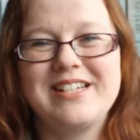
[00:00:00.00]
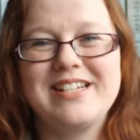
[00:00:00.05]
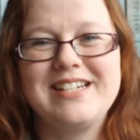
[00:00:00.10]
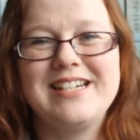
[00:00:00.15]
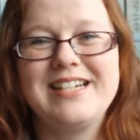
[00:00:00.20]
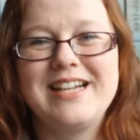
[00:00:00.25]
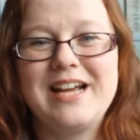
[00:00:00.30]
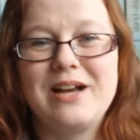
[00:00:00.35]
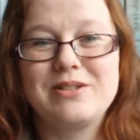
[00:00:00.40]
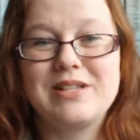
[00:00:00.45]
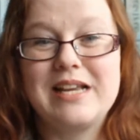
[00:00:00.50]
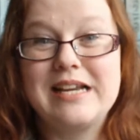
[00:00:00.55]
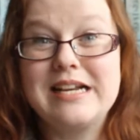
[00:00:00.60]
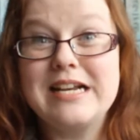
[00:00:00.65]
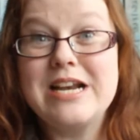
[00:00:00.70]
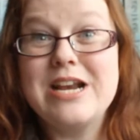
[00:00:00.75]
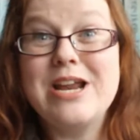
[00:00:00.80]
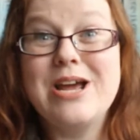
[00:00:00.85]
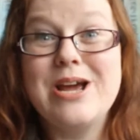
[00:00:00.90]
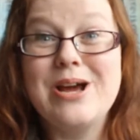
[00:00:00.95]
as I did it, I was
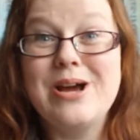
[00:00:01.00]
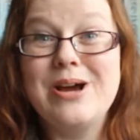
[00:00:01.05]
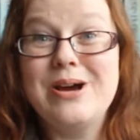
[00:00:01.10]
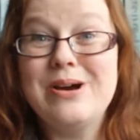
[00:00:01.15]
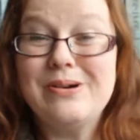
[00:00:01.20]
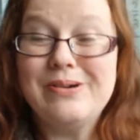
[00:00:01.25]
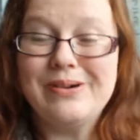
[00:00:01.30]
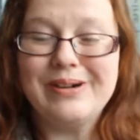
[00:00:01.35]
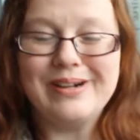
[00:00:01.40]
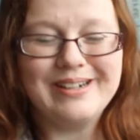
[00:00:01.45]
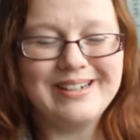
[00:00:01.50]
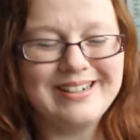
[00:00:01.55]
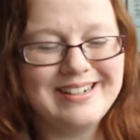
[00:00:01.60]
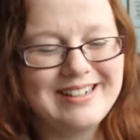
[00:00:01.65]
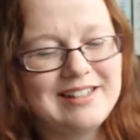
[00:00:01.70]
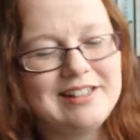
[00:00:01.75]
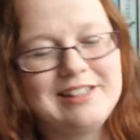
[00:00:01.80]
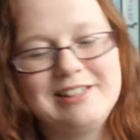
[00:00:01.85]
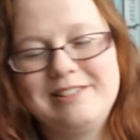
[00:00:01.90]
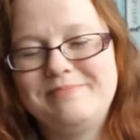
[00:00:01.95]
like, no.
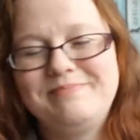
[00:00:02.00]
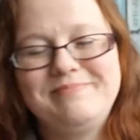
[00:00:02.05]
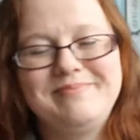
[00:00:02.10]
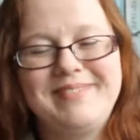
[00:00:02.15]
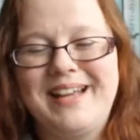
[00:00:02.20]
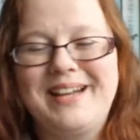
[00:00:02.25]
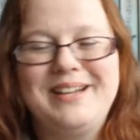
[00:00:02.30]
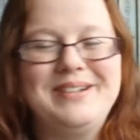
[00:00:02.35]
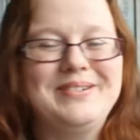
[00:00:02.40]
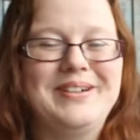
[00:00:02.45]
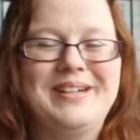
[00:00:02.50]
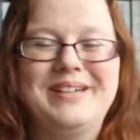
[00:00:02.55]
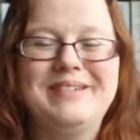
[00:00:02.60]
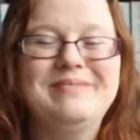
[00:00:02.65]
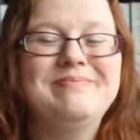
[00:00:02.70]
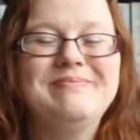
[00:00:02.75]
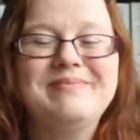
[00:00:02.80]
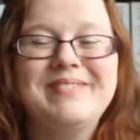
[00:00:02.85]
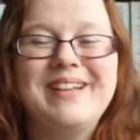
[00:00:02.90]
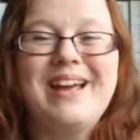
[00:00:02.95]
Anyway,
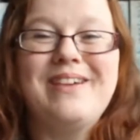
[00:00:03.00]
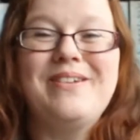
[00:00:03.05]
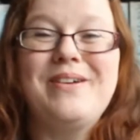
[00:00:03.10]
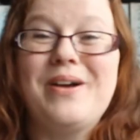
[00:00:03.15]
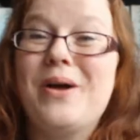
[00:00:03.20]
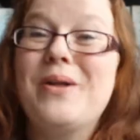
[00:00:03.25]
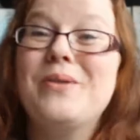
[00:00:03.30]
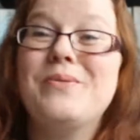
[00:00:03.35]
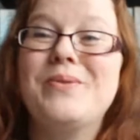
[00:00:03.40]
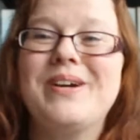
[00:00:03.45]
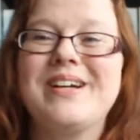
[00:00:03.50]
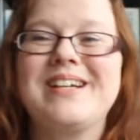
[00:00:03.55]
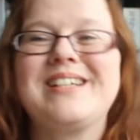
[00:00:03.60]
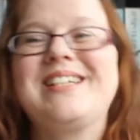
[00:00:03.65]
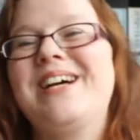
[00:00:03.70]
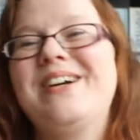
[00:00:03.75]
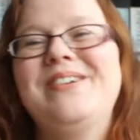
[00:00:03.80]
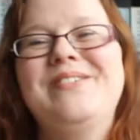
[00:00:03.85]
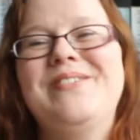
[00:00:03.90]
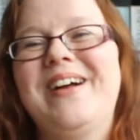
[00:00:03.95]
it all
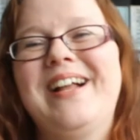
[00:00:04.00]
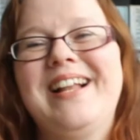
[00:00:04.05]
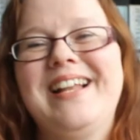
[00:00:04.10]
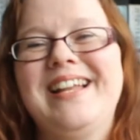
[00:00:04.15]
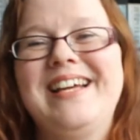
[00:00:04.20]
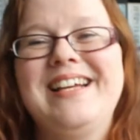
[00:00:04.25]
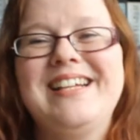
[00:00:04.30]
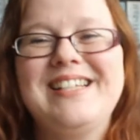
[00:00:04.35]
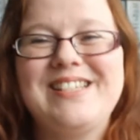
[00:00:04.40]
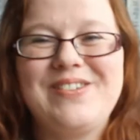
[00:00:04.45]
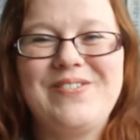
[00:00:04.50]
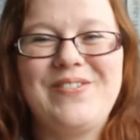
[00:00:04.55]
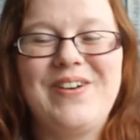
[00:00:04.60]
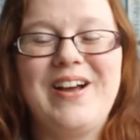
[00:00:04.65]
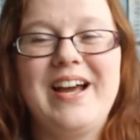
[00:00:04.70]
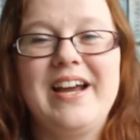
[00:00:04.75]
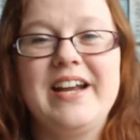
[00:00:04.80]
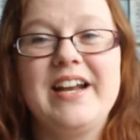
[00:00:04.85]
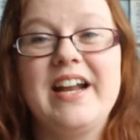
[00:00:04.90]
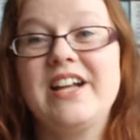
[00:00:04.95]
worked out well. It's
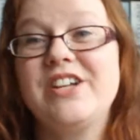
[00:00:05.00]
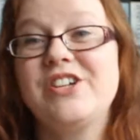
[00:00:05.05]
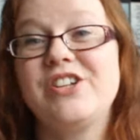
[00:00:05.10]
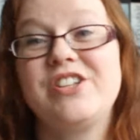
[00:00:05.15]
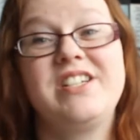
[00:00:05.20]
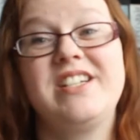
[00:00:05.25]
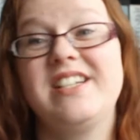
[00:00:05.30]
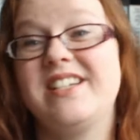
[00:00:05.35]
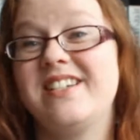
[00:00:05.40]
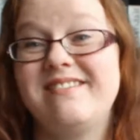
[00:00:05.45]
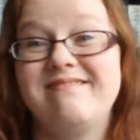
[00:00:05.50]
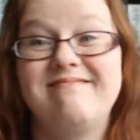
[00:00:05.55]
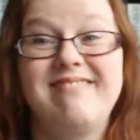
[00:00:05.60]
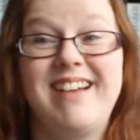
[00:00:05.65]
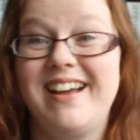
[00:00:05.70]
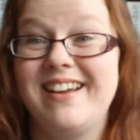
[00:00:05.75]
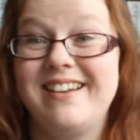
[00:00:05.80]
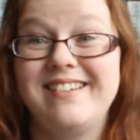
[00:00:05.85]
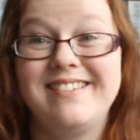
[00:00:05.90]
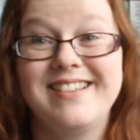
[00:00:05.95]
fine. I just didn't
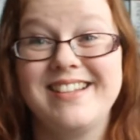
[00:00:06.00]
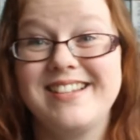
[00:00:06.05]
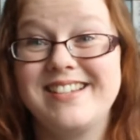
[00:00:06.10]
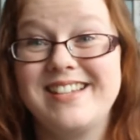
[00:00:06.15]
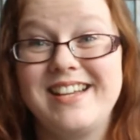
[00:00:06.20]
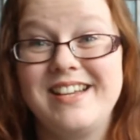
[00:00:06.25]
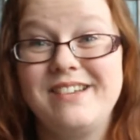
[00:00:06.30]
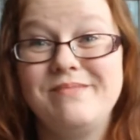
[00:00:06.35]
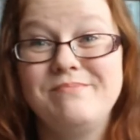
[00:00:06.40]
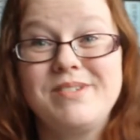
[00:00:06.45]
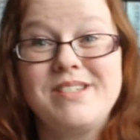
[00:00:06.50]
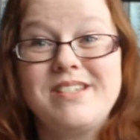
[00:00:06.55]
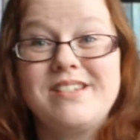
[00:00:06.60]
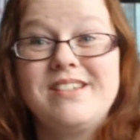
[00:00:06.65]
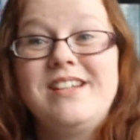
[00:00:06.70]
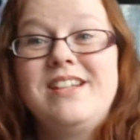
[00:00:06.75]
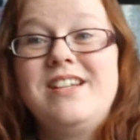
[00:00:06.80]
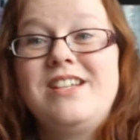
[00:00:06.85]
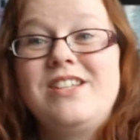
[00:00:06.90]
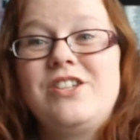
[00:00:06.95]
iron the seams.
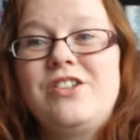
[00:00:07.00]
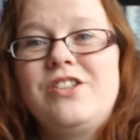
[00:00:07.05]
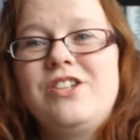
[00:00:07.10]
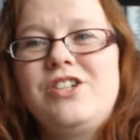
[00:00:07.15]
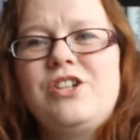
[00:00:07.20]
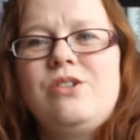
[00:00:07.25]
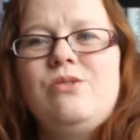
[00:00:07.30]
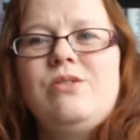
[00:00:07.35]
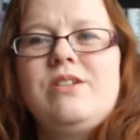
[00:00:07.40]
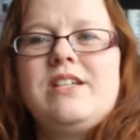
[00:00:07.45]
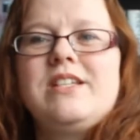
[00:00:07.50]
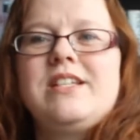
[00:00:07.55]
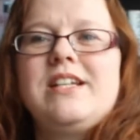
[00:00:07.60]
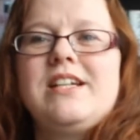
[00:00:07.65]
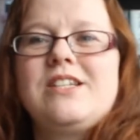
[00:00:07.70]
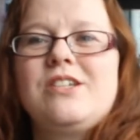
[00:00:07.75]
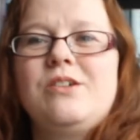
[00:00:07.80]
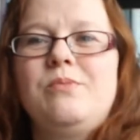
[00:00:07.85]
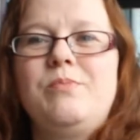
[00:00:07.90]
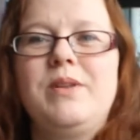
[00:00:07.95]
So the shoulder
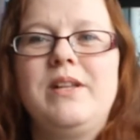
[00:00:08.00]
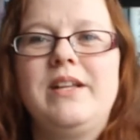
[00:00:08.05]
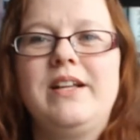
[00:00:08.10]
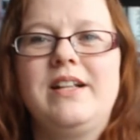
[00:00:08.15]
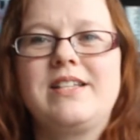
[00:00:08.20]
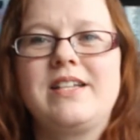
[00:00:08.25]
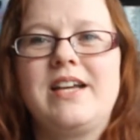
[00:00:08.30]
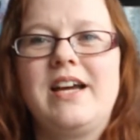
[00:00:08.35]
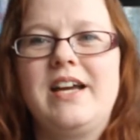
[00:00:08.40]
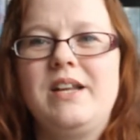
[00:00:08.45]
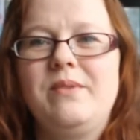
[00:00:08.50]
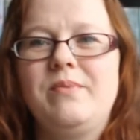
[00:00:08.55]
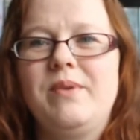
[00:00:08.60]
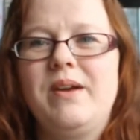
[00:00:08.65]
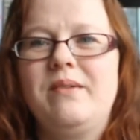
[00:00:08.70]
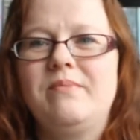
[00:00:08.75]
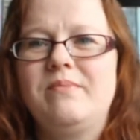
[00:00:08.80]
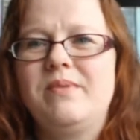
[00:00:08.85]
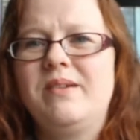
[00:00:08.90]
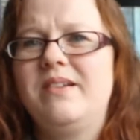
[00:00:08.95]
sticks up a little tiny
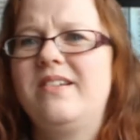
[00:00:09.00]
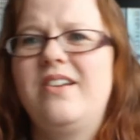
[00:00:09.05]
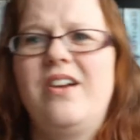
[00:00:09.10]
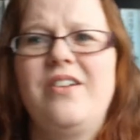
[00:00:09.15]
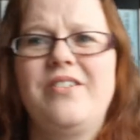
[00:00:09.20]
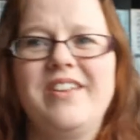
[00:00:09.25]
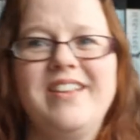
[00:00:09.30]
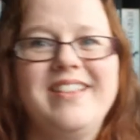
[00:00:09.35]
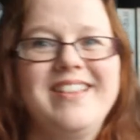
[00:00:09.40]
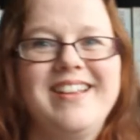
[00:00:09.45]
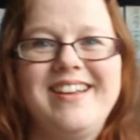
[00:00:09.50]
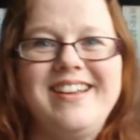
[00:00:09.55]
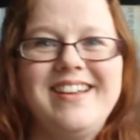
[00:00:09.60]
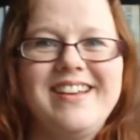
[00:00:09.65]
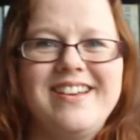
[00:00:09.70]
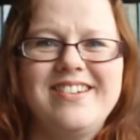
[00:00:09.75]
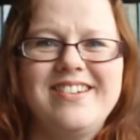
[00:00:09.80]
bit, but nothing that